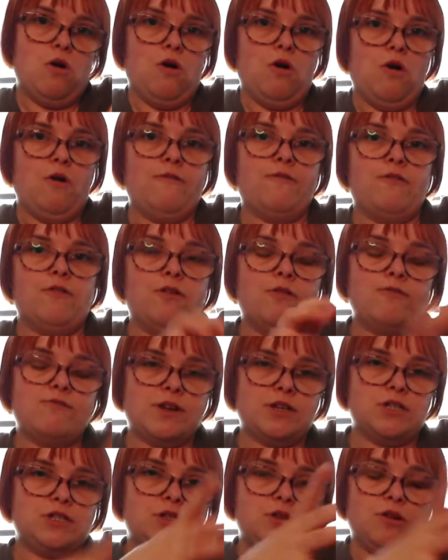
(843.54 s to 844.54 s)
or for a
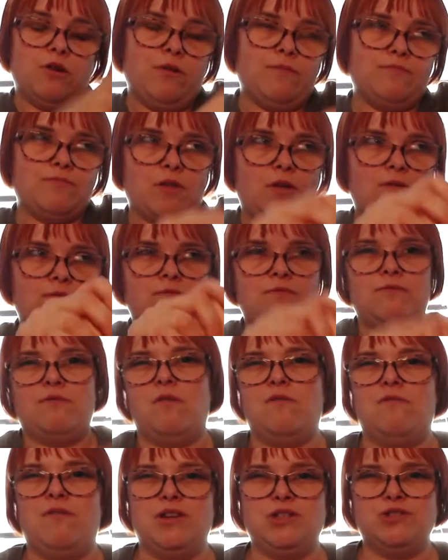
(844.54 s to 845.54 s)
when
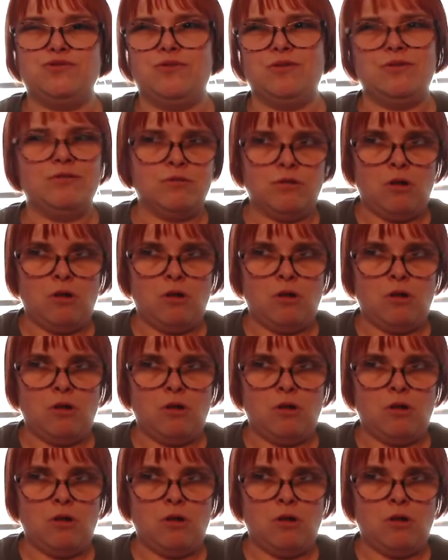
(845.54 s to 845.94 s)
you're going